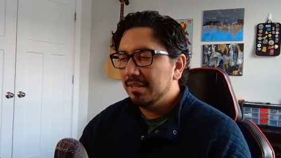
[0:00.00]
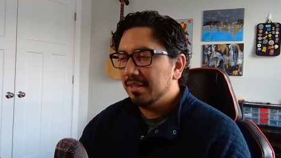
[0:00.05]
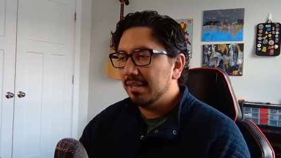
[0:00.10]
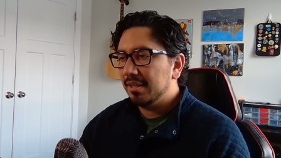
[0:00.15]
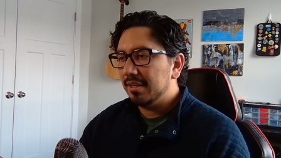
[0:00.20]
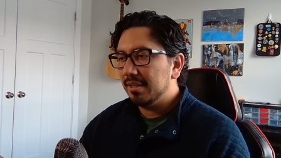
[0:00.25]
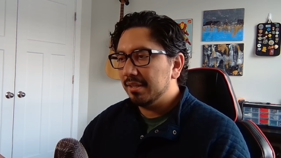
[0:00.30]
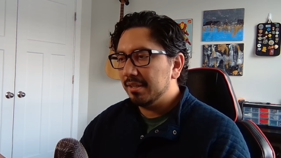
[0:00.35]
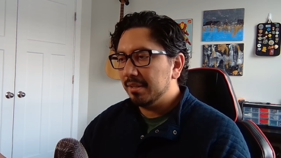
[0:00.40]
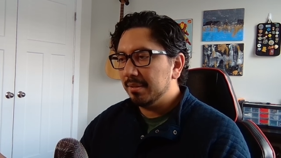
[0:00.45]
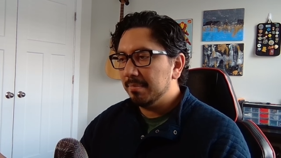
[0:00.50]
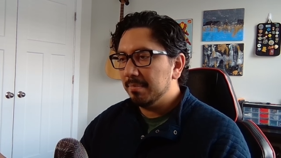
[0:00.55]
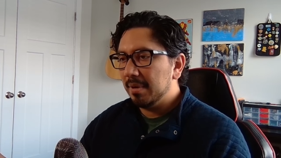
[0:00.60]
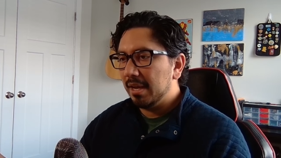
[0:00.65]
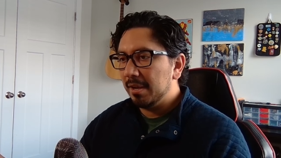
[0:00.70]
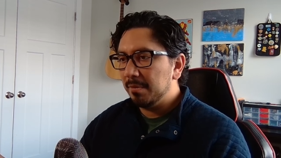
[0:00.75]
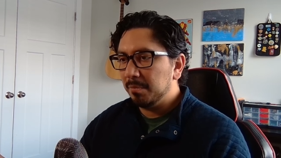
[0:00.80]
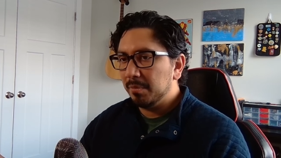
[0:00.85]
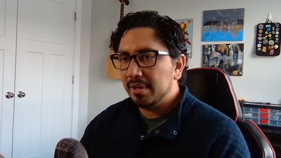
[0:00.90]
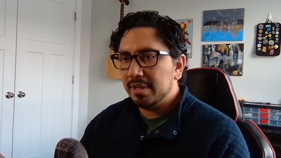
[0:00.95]
Um,
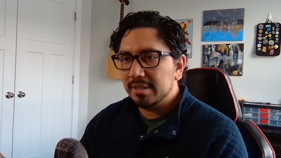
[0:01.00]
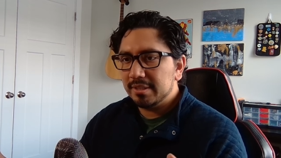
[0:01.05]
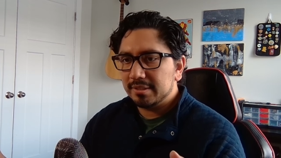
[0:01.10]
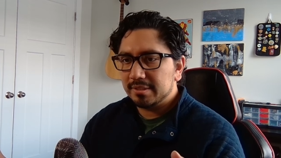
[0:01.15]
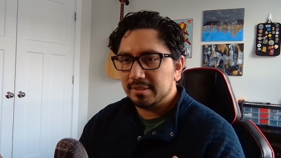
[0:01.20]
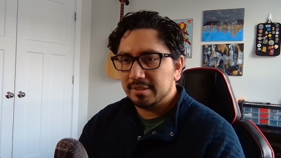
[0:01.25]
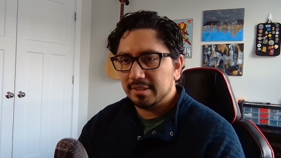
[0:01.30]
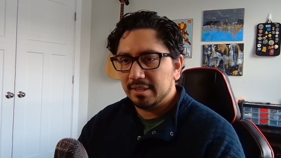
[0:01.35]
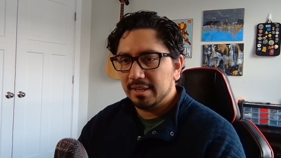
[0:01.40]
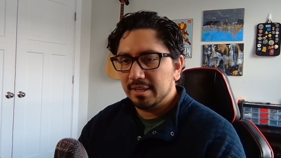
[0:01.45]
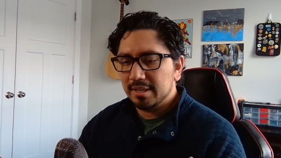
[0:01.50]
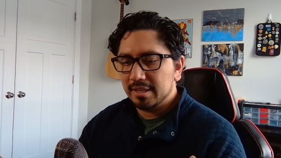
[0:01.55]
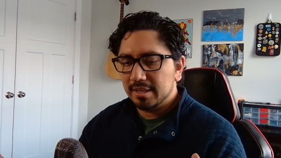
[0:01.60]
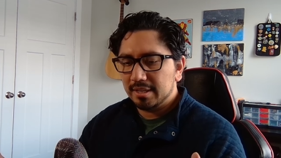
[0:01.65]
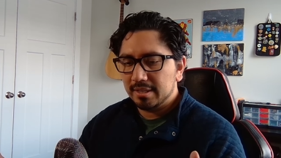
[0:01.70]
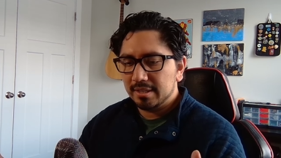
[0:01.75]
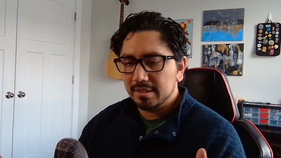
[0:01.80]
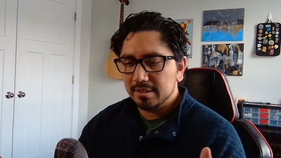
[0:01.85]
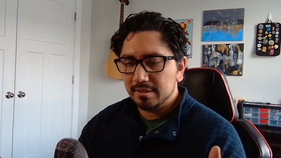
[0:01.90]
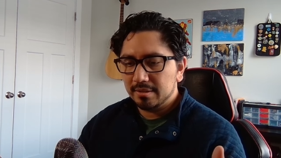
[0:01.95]
I went
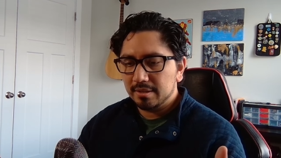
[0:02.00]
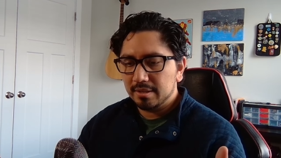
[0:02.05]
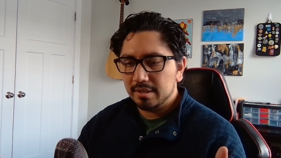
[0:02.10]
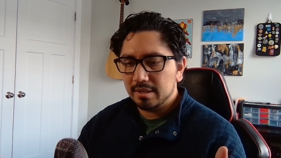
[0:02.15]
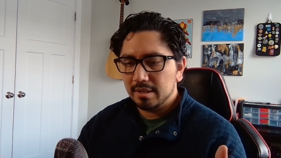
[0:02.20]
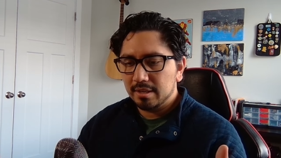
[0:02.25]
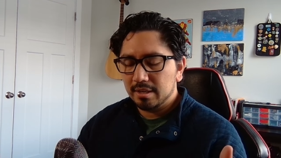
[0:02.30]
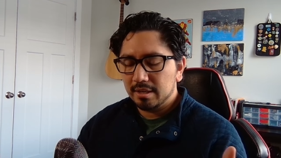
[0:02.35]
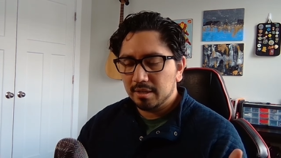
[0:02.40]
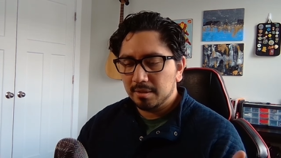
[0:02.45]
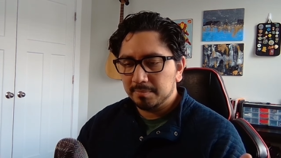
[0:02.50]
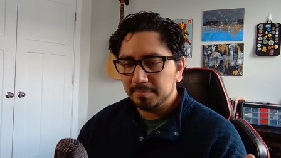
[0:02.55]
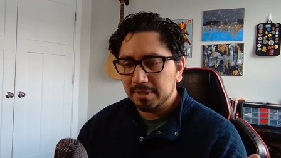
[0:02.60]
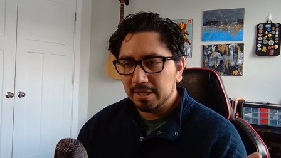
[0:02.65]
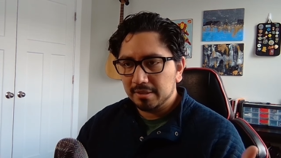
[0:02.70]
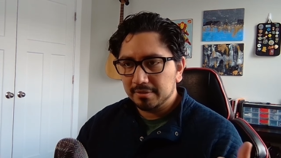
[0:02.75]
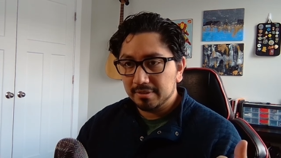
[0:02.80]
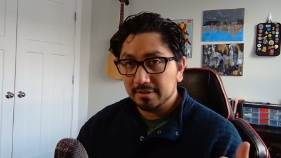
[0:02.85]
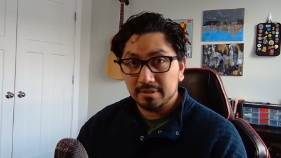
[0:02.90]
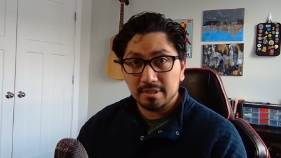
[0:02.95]
and helped
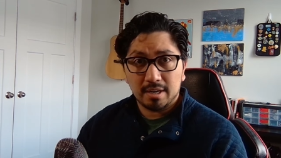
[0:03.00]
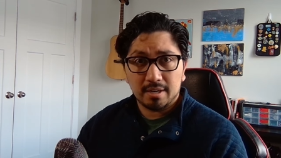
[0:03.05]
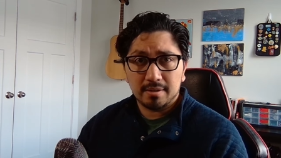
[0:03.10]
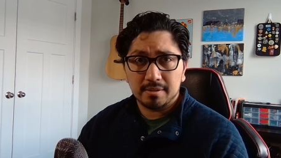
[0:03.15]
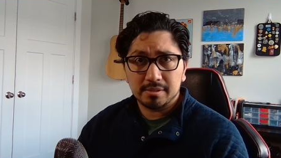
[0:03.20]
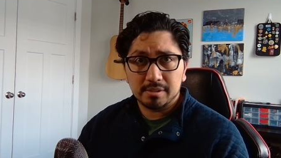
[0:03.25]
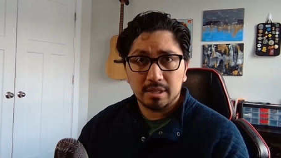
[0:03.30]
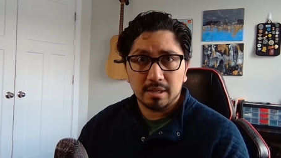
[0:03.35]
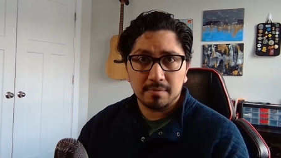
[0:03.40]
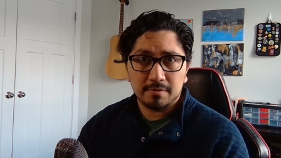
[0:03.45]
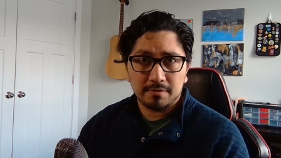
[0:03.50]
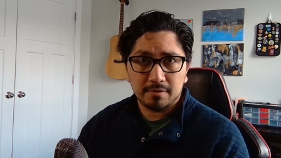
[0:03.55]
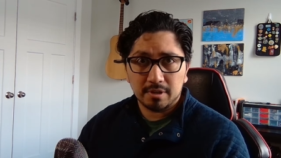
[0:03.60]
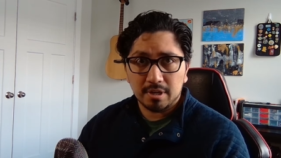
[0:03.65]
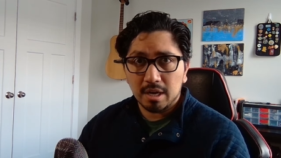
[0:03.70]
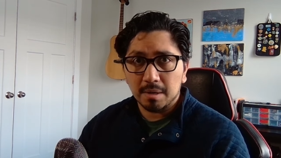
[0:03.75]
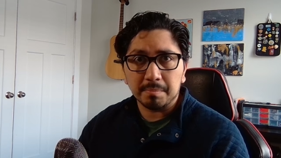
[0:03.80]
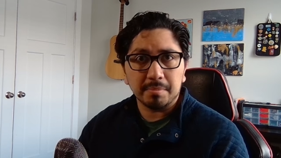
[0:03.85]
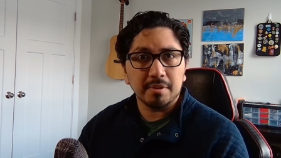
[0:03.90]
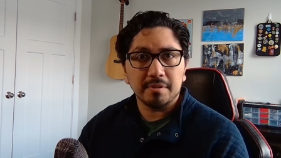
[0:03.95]
out the tire shop for a
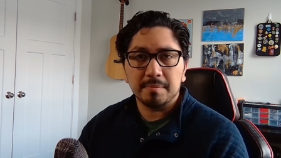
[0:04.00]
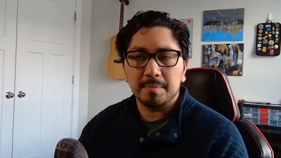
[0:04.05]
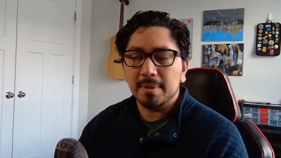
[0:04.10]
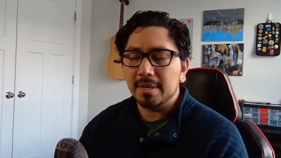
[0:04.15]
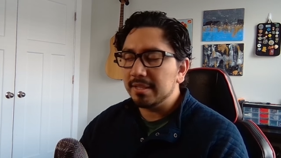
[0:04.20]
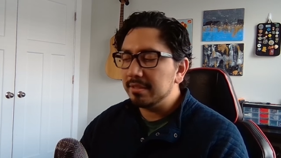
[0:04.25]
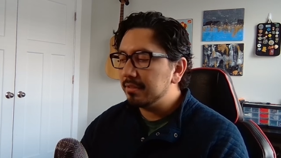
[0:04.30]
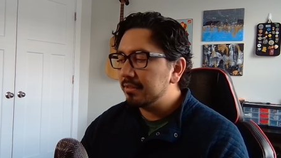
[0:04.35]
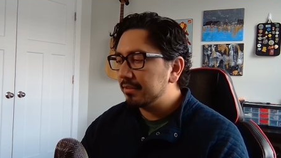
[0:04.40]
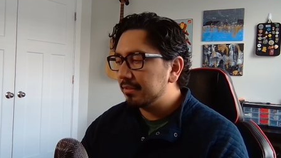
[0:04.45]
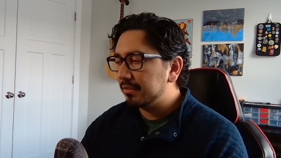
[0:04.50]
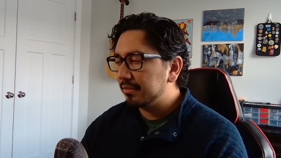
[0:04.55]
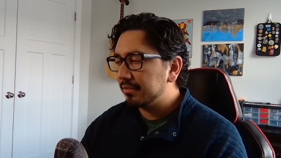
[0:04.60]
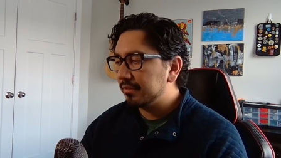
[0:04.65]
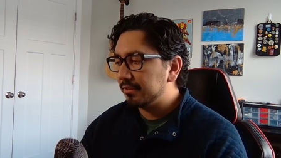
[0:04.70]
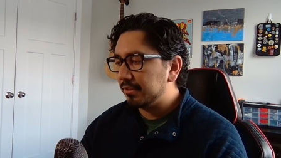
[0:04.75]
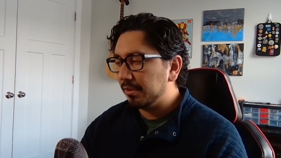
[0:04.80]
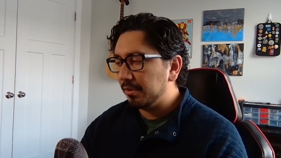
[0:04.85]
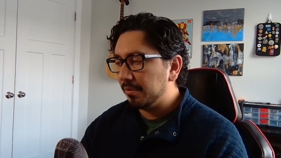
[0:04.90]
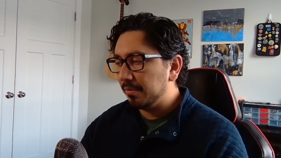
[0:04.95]
couple of months,
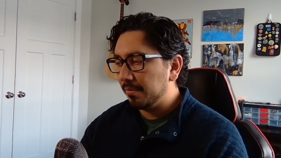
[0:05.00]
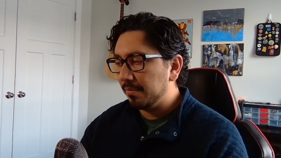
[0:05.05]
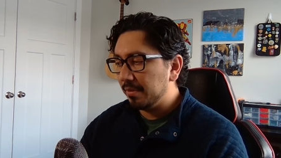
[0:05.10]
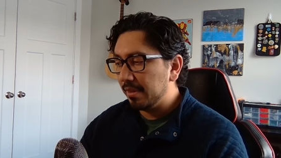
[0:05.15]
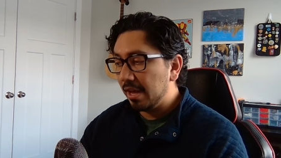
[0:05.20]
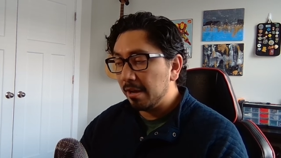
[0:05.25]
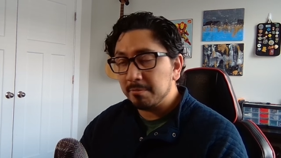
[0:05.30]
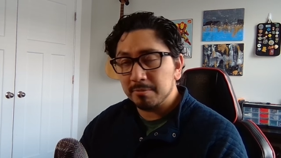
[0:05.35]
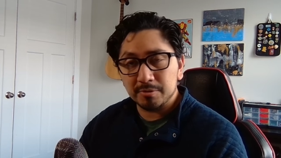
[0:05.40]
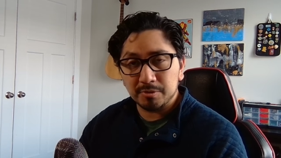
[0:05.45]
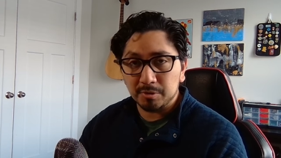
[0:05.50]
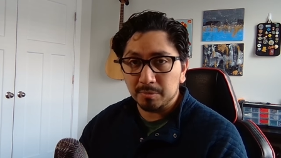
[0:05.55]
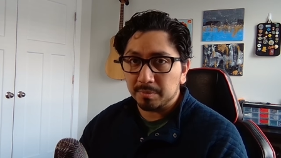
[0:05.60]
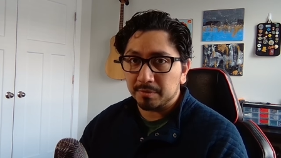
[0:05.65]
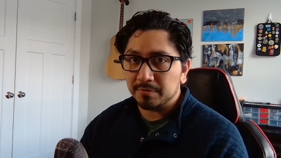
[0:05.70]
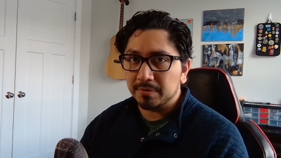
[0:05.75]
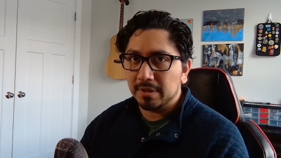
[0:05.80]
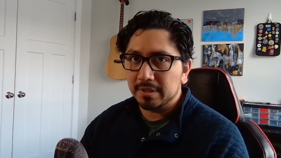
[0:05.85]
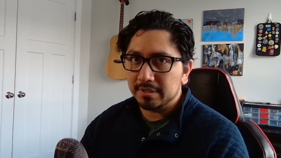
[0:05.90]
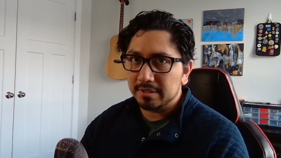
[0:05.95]
so that was super
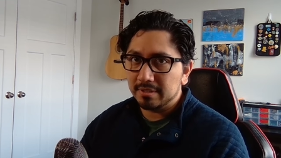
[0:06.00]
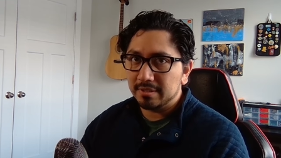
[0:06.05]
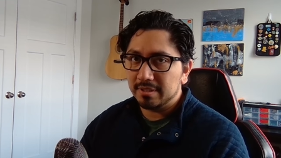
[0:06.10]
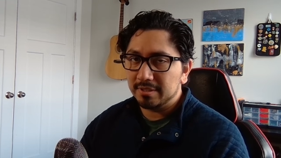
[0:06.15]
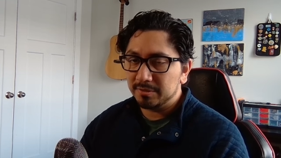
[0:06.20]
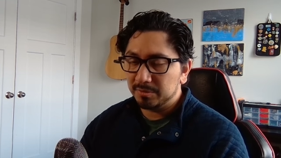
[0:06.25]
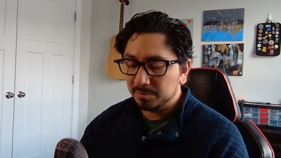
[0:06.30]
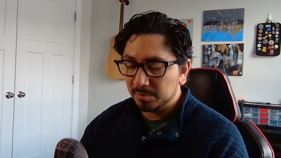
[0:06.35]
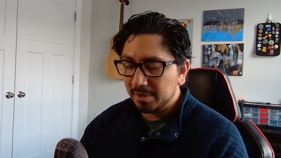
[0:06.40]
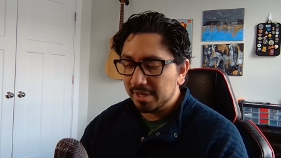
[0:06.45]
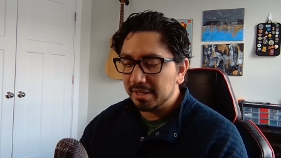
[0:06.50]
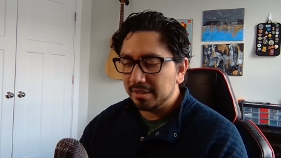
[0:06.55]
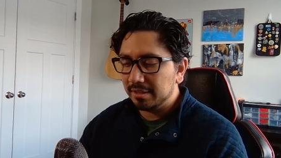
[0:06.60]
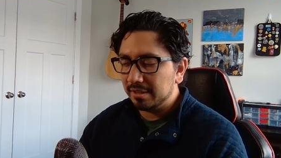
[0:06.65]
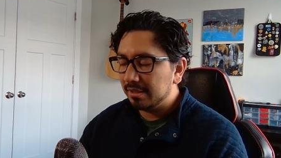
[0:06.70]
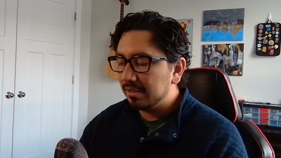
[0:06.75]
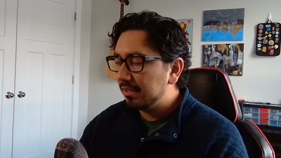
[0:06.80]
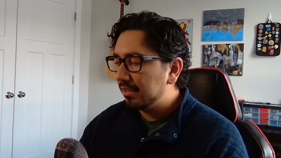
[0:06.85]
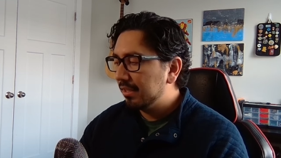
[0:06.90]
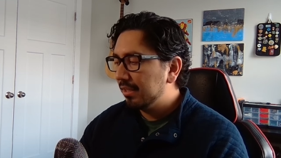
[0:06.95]
fun as well.